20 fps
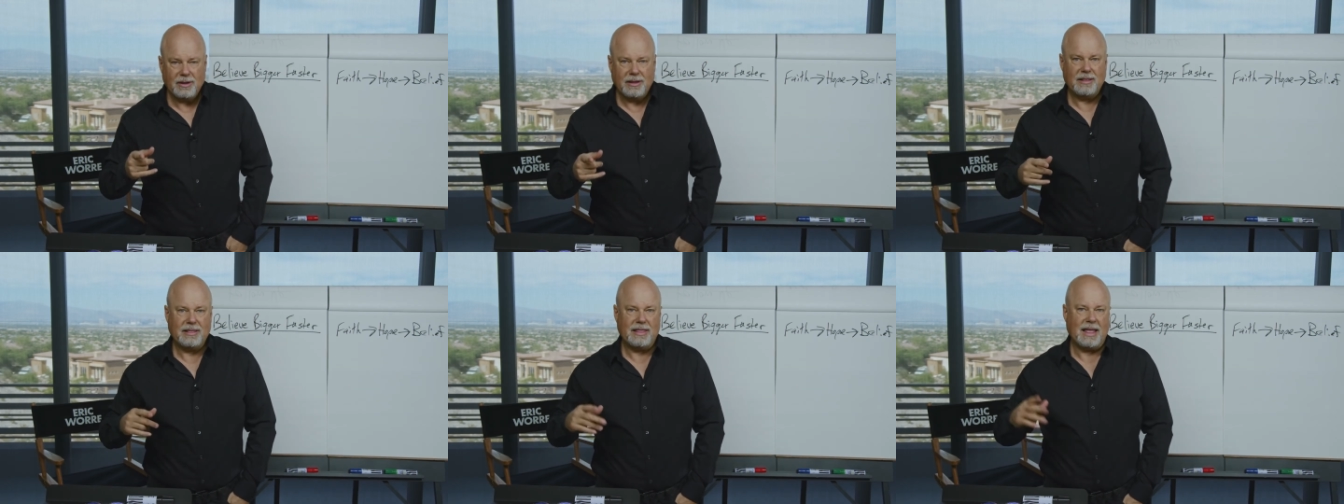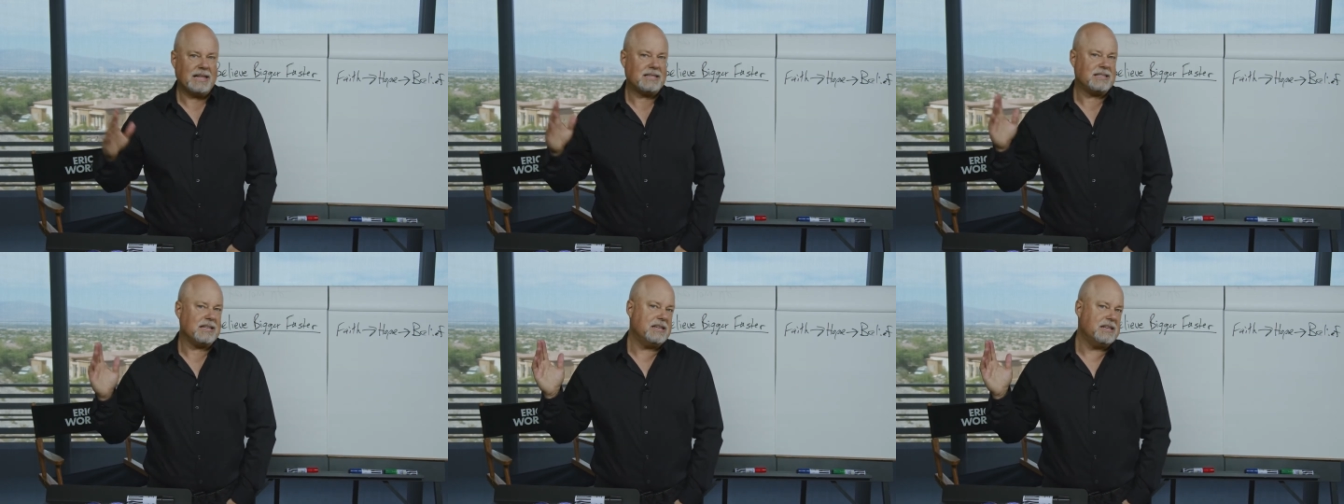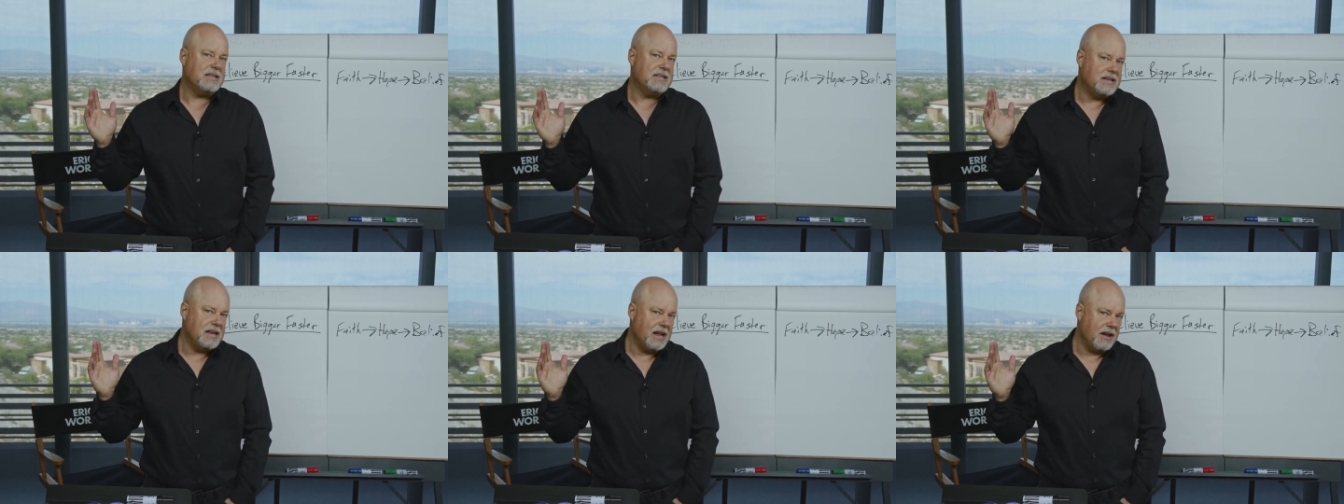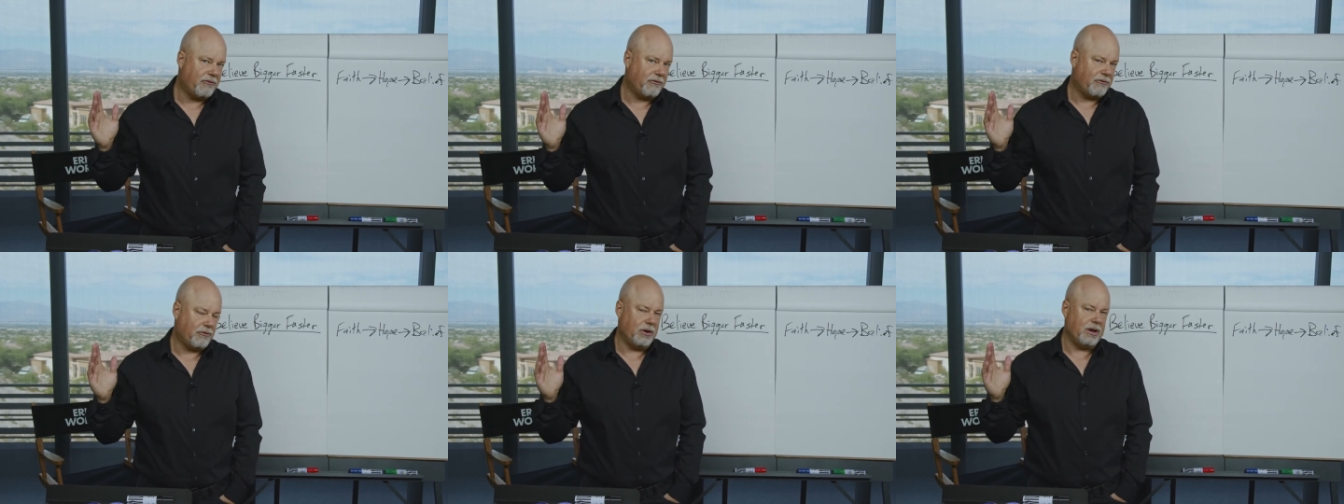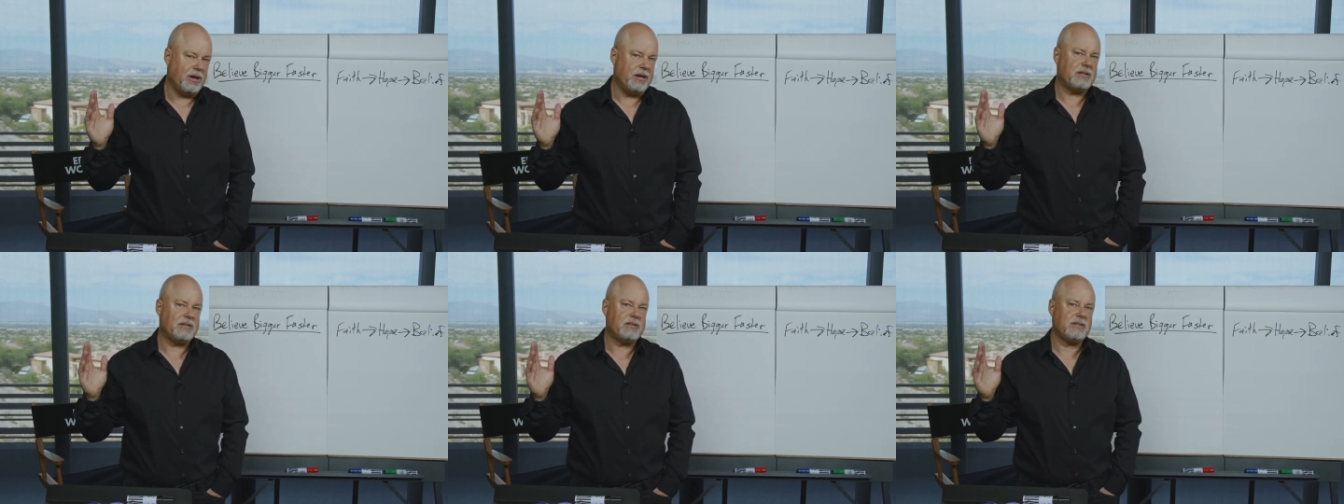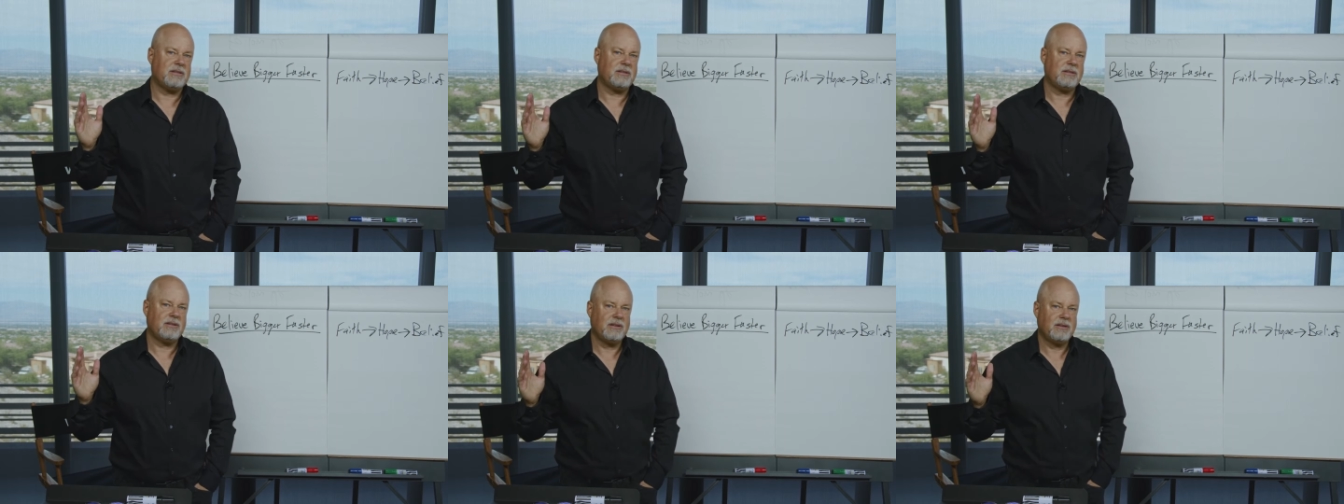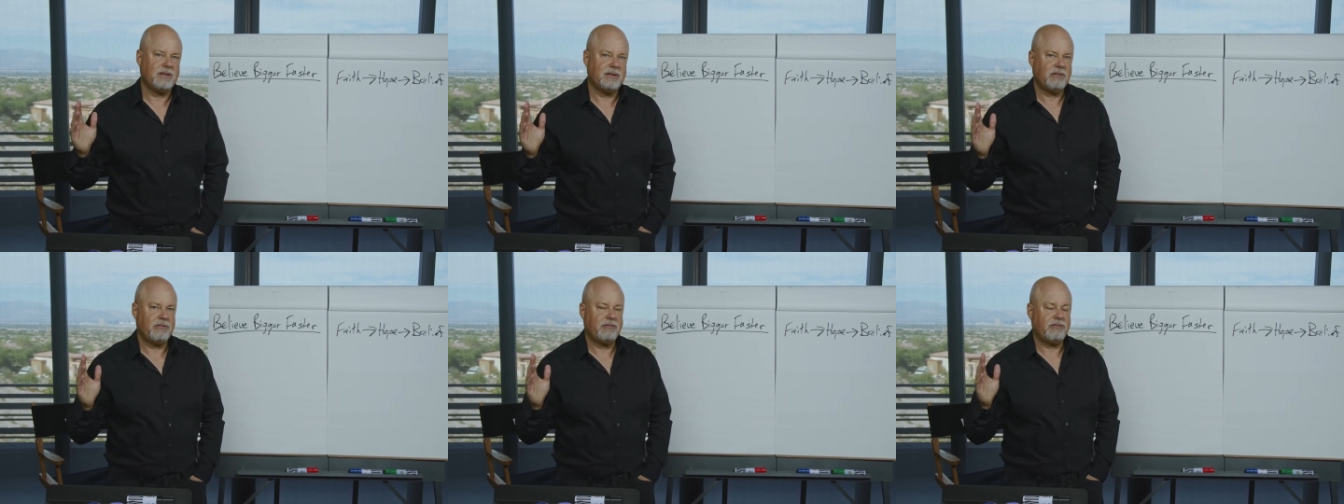that's a different
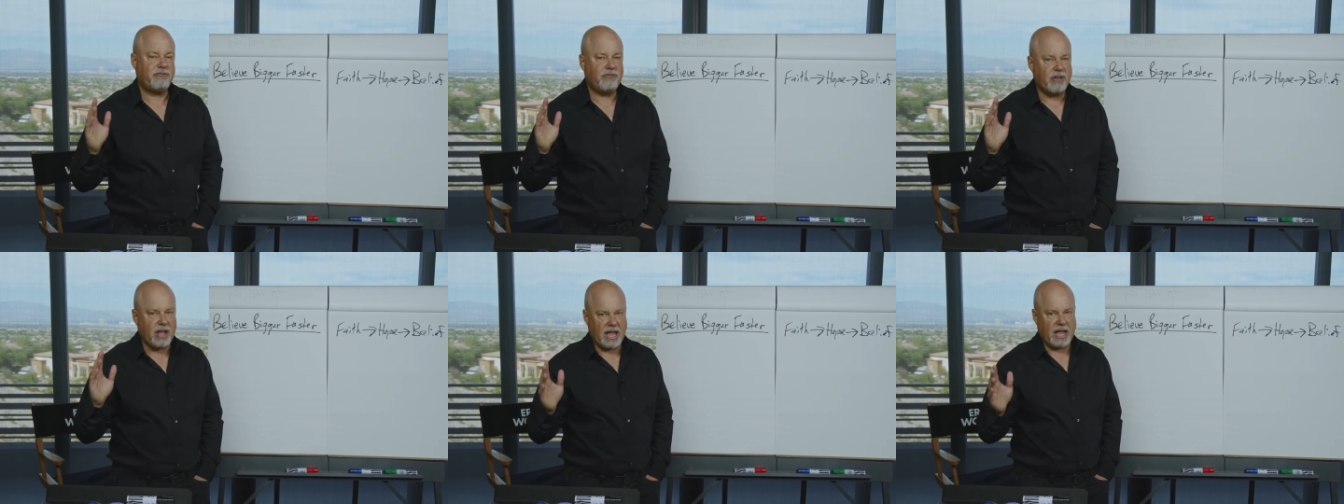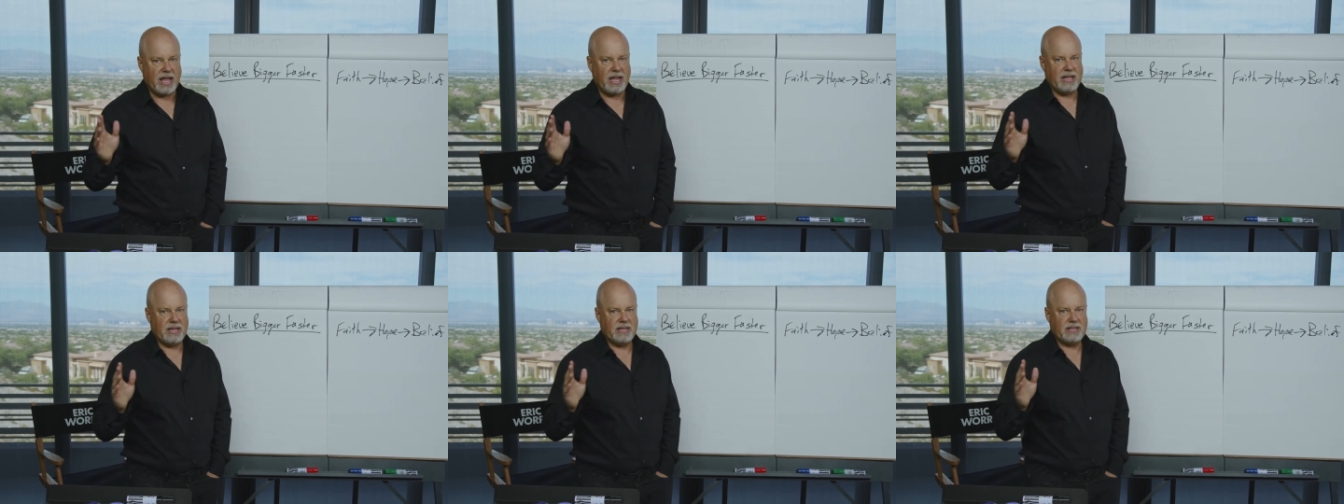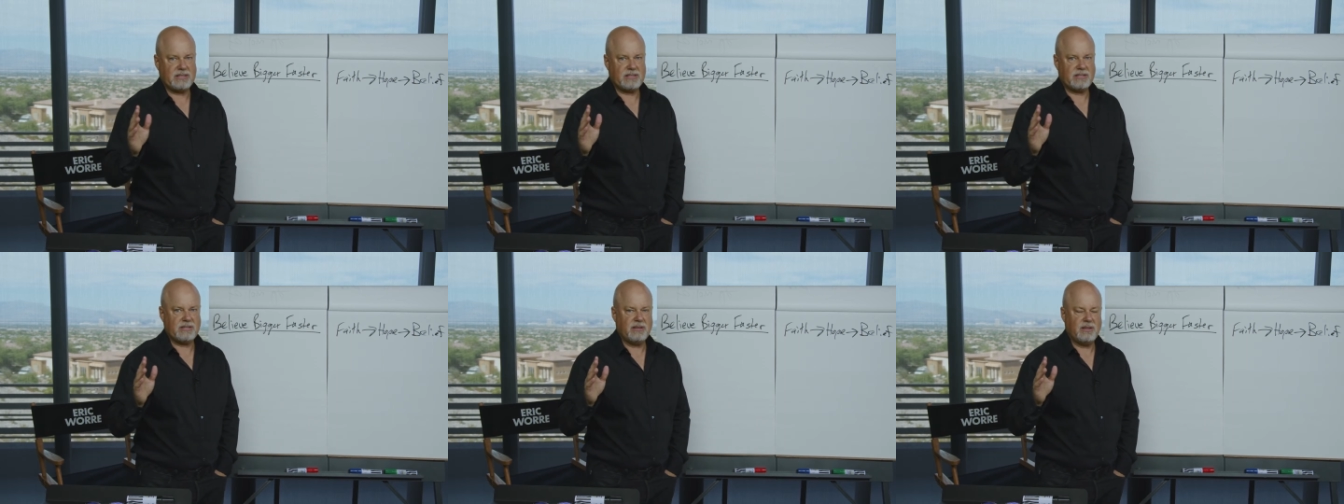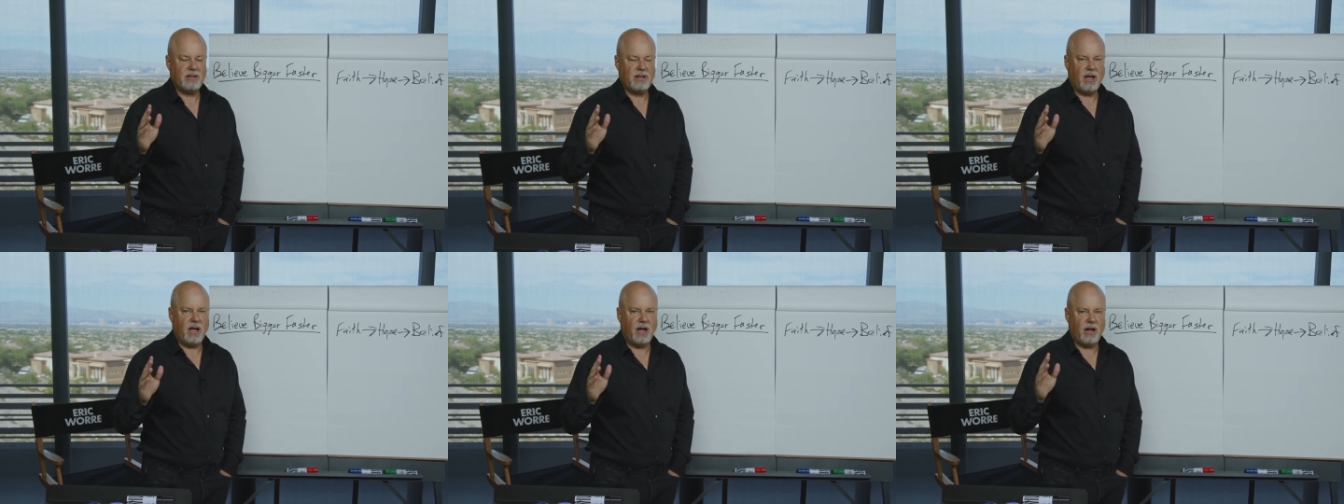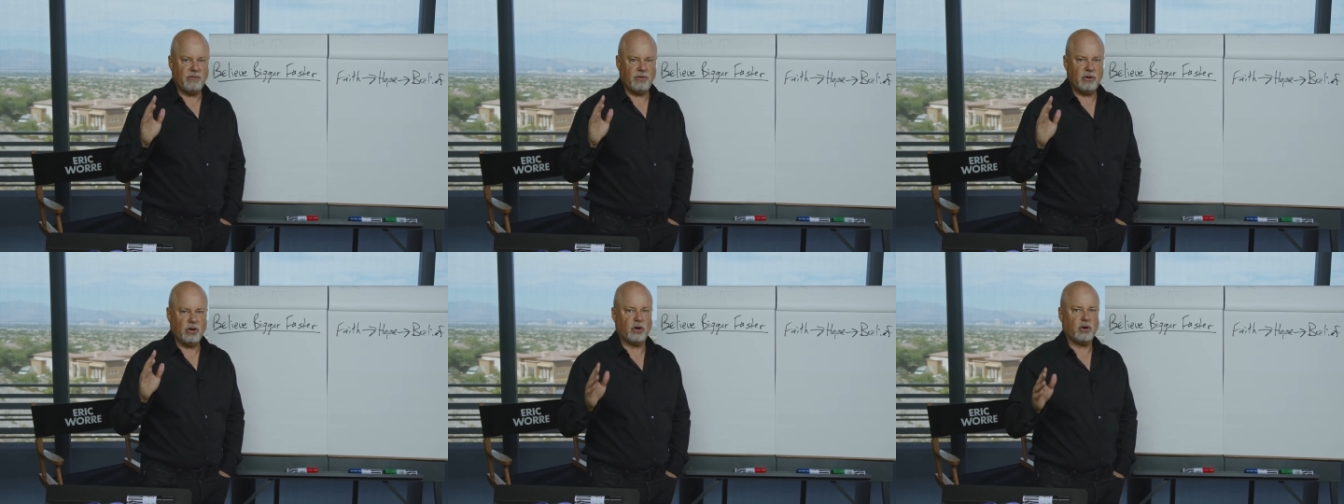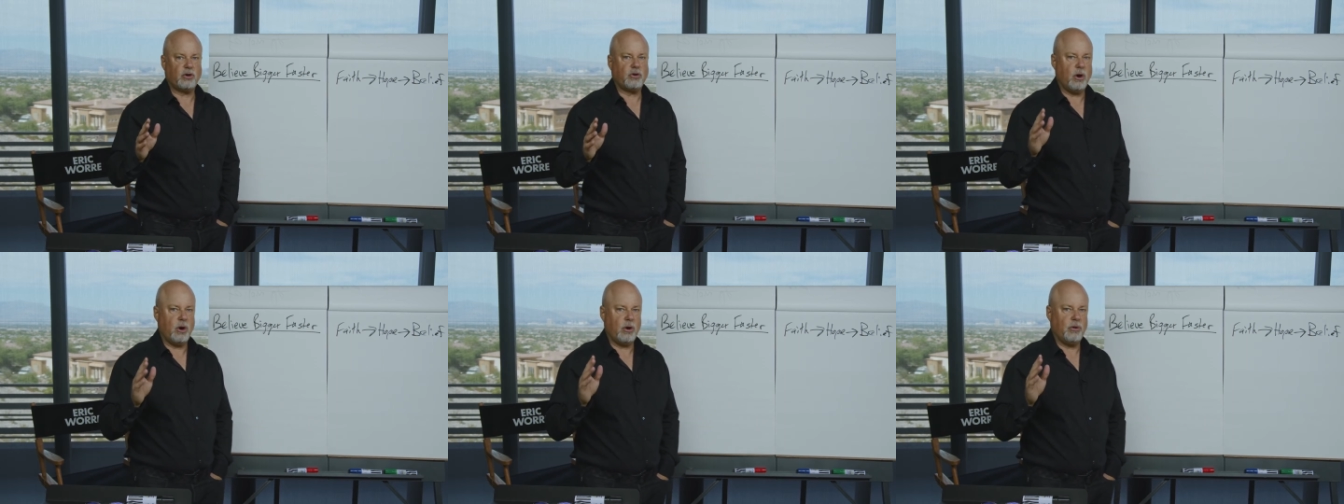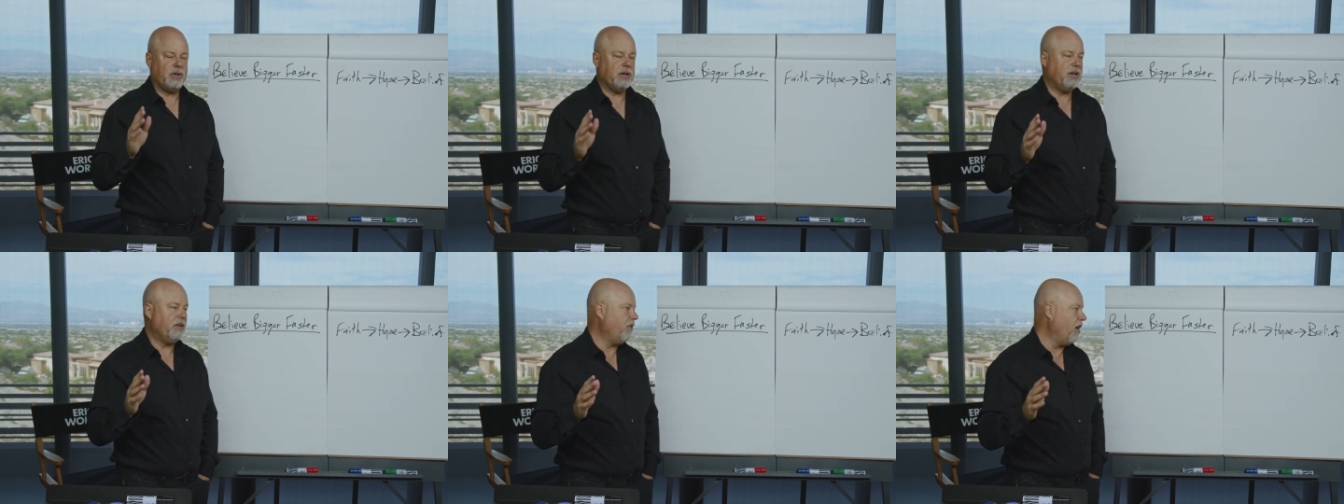phase of your growth
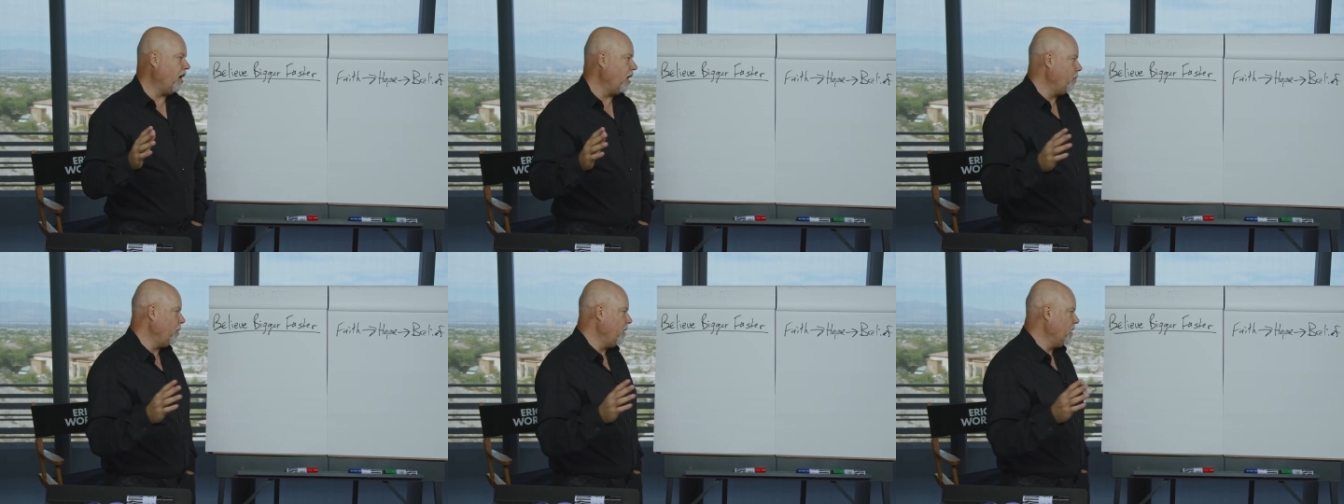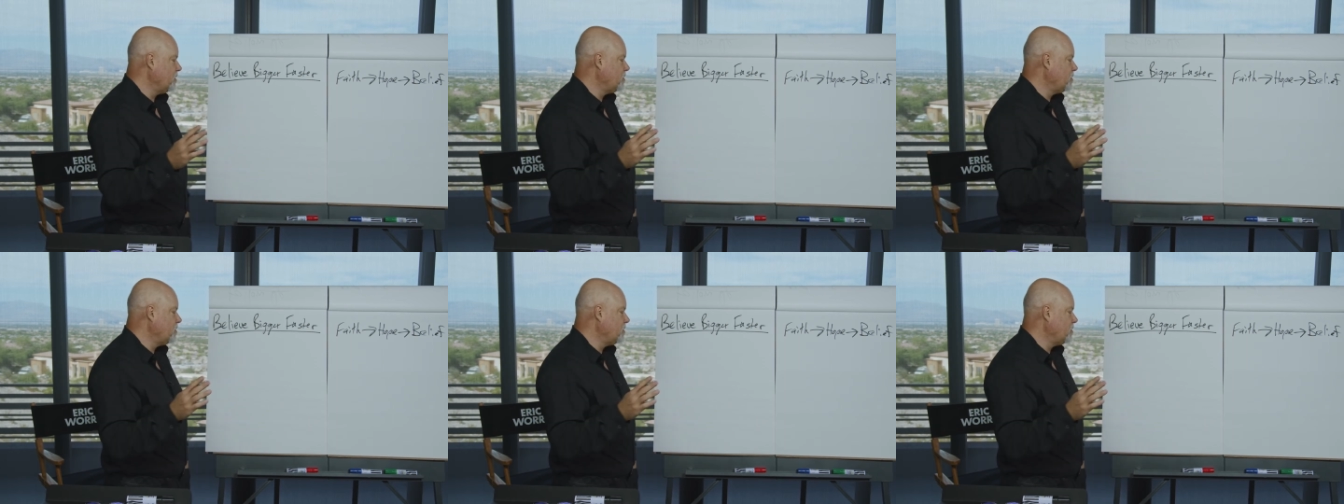and development.